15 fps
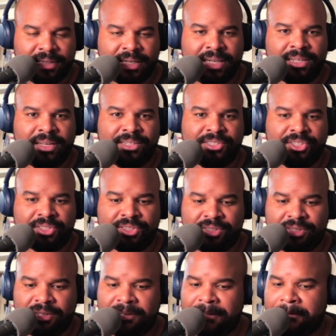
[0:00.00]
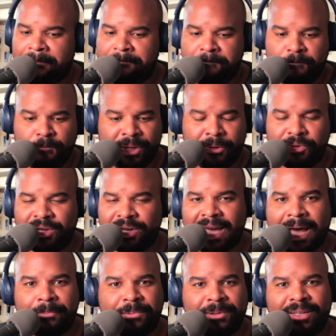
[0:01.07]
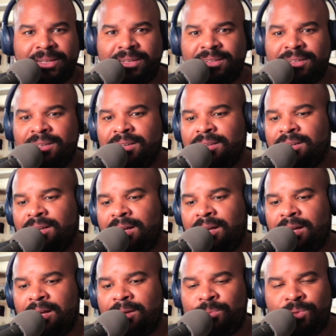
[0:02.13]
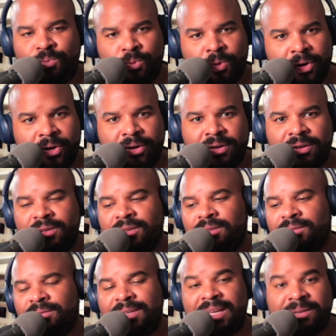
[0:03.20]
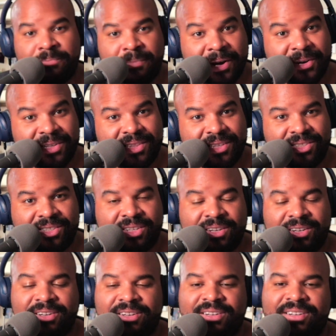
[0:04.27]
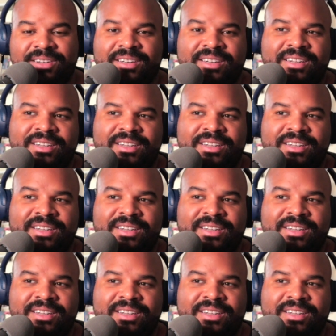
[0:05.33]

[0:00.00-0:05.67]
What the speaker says: It just, with everything happening with work, getting married this year,